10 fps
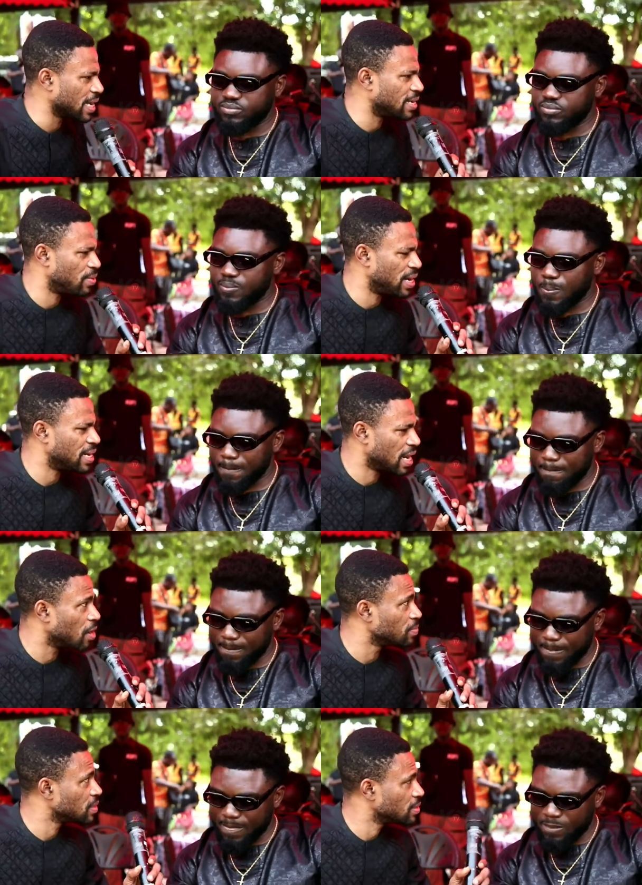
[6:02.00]
Speaker 1: you think it it
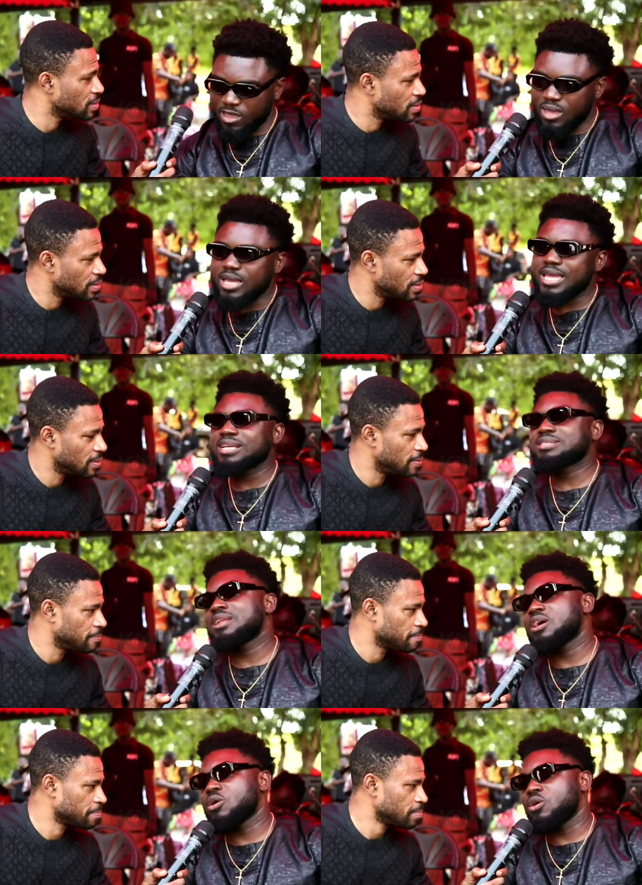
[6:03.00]
helped?
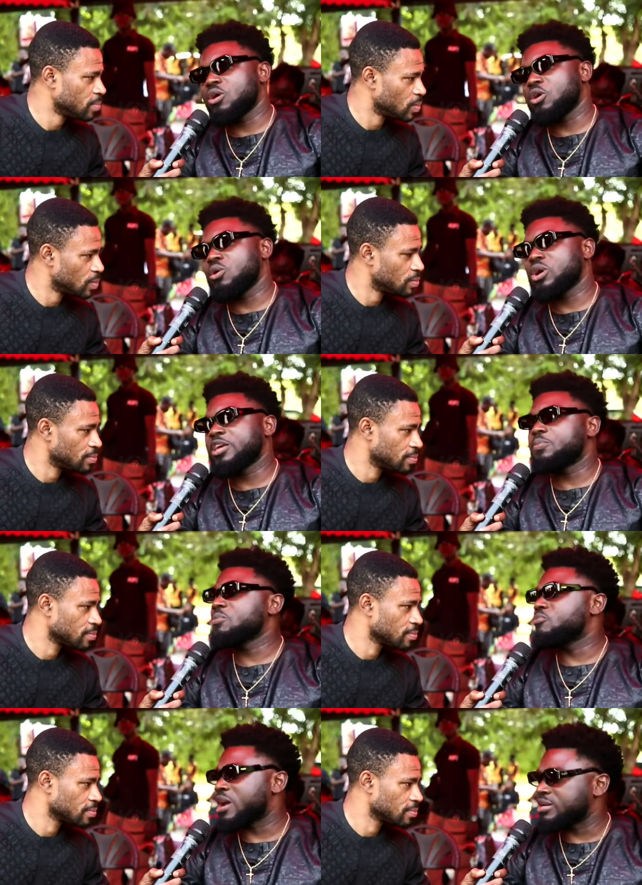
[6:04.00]
Speaker 2: Or, or, or
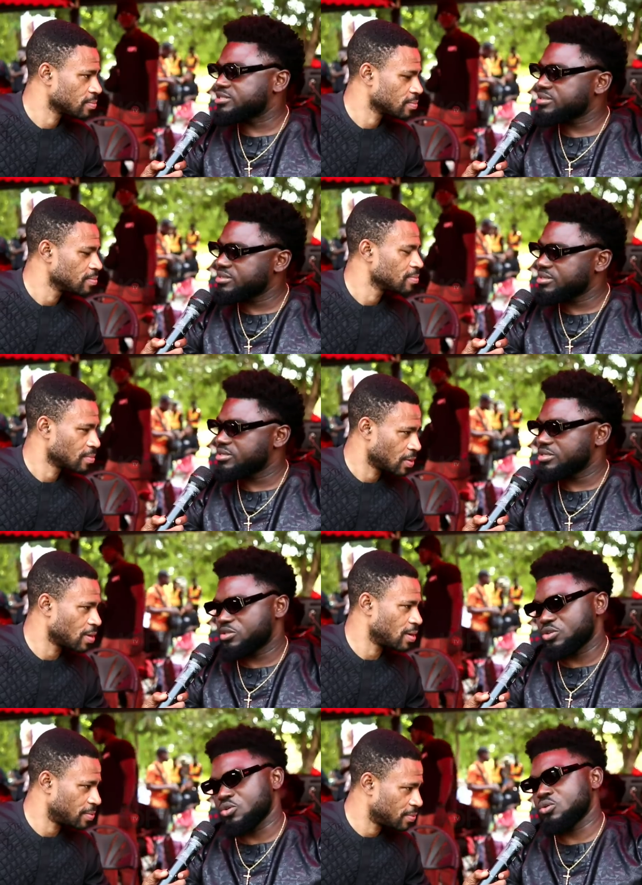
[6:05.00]
keep it brand.
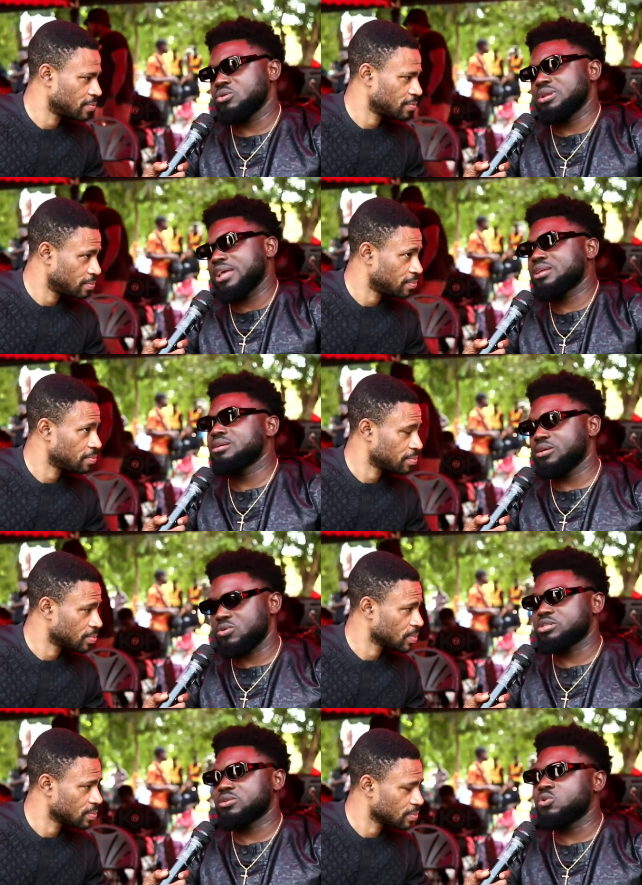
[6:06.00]
So like
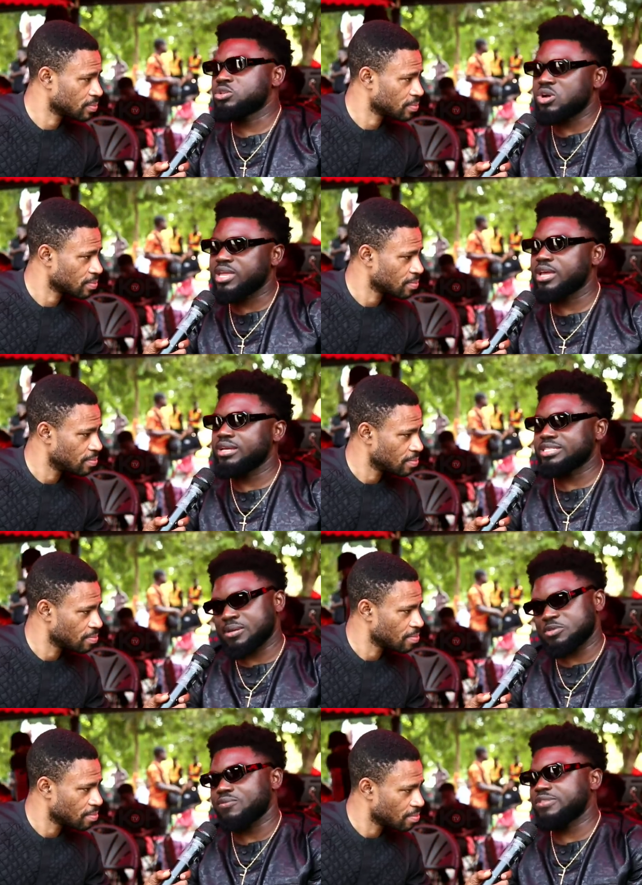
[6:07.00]
it was it was okay in
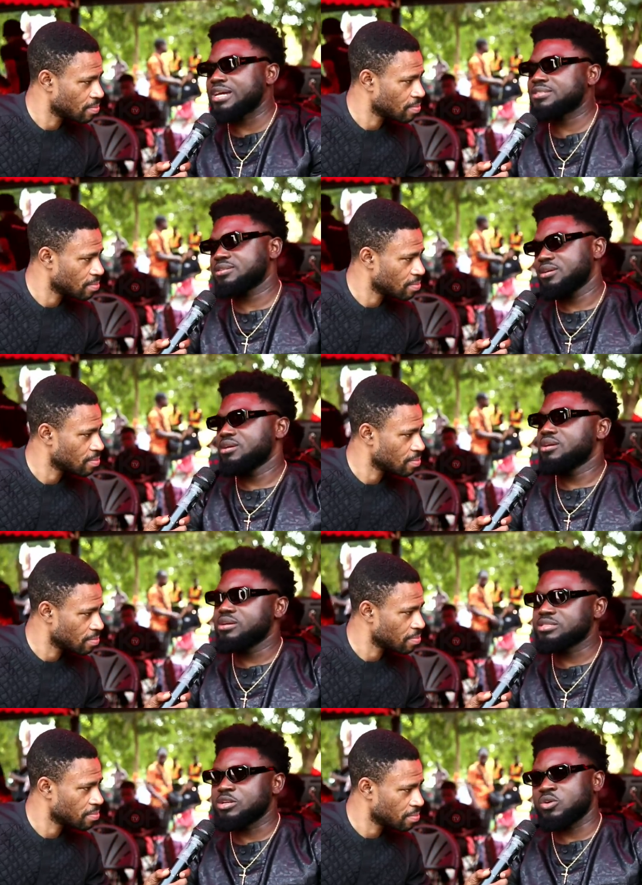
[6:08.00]
terms of that.
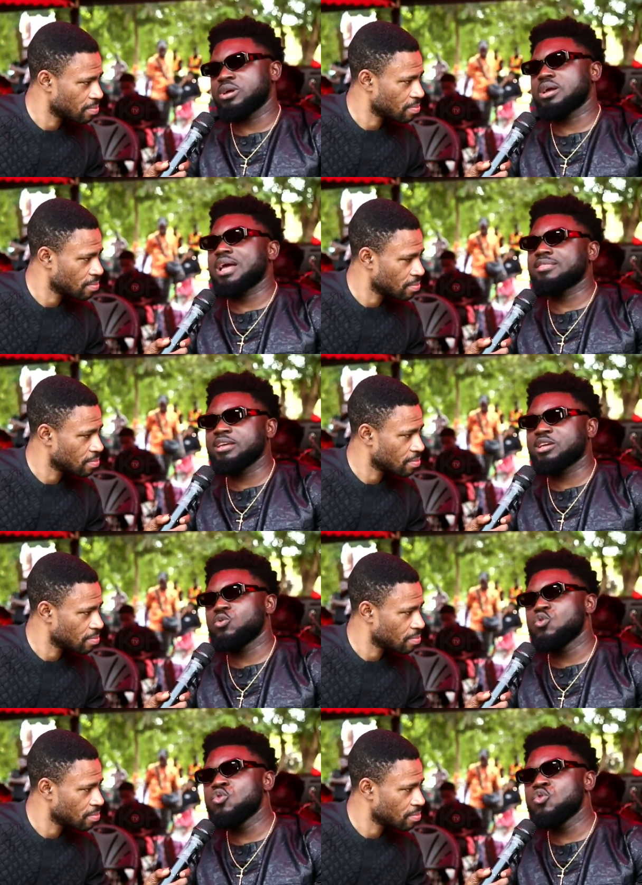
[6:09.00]
You know, I think